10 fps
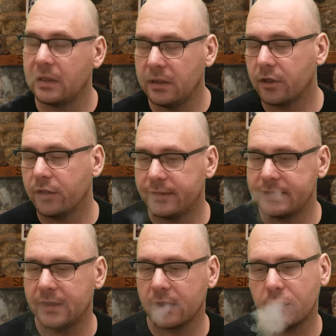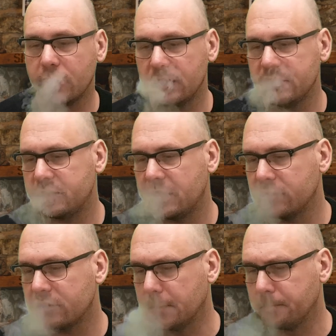the coil needs
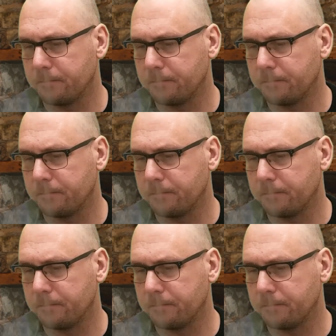changed.